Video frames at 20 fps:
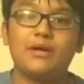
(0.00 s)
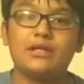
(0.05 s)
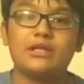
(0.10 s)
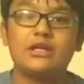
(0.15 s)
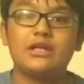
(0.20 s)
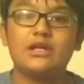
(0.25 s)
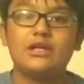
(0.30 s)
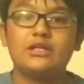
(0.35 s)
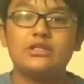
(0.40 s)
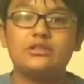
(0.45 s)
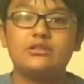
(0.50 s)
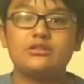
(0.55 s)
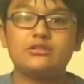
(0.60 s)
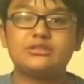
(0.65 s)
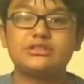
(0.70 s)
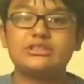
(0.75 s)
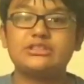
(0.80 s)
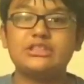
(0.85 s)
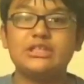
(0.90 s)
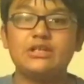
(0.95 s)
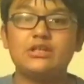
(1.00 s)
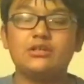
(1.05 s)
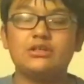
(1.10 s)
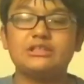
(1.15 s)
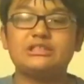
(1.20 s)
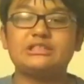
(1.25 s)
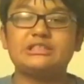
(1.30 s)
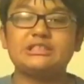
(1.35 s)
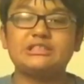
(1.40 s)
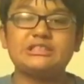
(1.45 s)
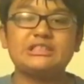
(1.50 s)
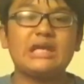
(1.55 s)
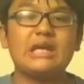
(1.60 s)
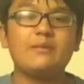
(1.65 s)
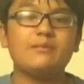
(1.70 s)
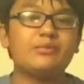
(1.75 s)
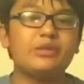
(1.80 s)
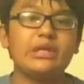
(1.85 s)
but still, it's the same